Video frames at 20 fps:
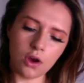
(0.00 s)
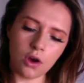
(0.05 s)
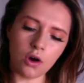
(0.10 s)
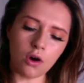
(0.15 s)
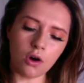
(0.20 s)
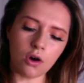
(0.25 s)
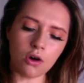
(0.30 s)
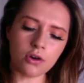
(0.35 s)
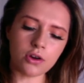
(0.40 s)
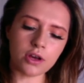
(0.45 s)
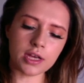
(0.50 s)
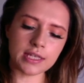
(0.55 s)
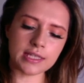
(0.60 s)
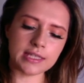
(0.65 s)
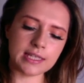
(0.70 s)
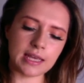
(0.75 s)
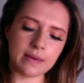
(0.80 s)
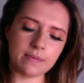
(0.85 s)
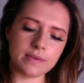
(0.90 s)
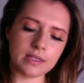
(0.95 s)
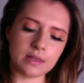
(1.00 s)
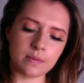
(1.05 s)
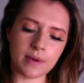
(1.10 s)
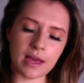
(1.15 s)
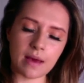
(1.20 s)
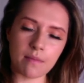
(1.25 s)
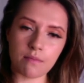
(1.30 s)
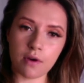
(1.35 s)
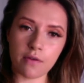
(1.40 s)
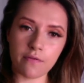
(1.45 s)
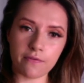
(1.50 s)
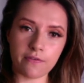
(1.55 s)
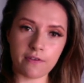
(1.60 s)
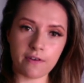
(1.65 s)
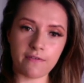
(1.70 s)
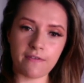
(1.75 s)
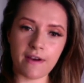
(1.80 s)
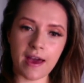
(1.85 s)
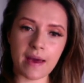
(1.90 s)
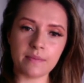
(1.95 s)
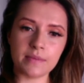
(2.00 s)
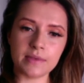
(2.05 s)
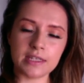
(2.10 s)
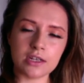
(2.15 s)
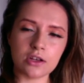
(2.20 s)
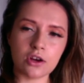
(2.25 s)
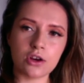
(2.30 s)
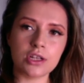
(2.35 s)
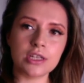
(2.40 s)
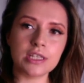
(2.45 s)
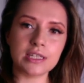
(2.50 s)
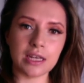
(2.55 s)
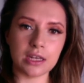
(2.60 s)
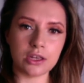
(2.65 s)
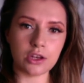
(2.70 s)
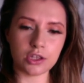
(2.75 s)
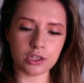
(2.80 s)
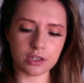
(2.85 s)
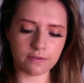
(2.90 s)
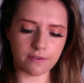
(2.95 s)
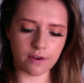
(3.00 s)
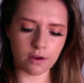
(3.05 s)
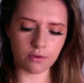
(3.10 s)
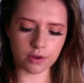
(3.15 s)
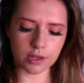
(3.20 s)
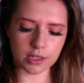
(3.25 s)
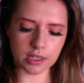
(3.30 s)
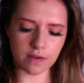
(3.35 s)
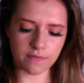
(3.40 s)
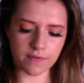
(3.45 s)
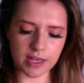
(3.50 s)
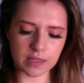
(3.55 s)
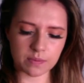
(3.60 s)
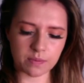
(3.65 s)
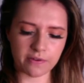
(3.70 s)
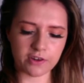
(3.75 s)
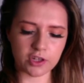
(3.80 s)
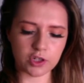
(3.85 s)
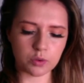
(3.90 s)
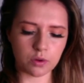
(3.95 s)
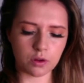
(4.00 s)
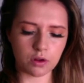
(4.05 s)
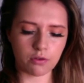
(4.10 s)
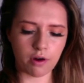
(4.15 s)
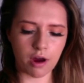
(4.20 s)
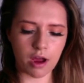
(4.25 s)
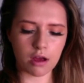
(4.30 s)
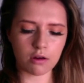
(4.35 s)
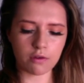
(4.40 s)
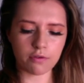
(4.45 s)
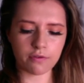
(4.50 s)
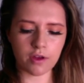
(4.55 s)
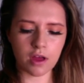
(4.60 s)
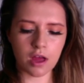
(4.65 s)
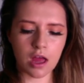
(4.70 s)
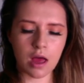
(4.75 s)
August seems to be a month for them to continue to focus on their spiritual growth,